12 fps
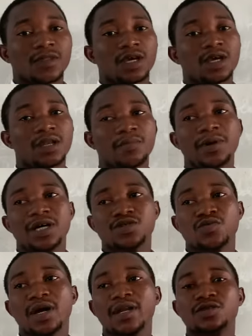In part
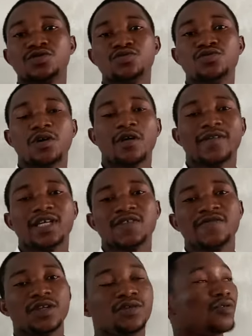1 and 2 of this
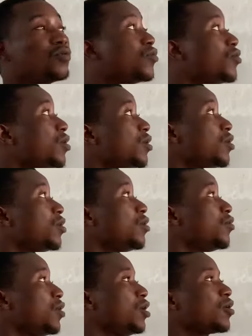video,
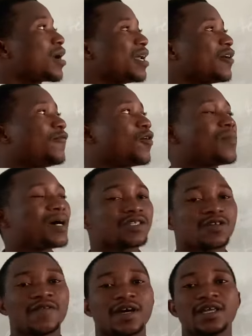we look at the format
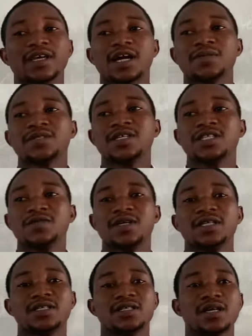of an income
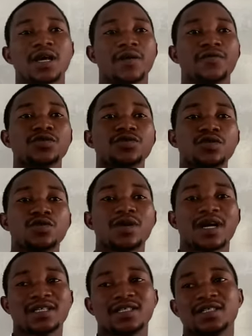statement, and we also look
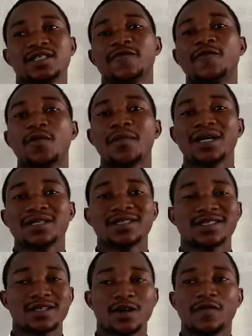at the format
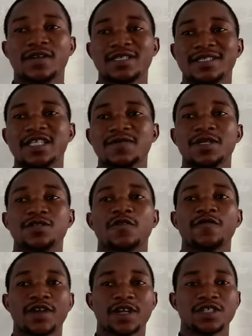of the statement of
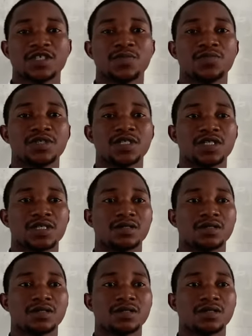financial position.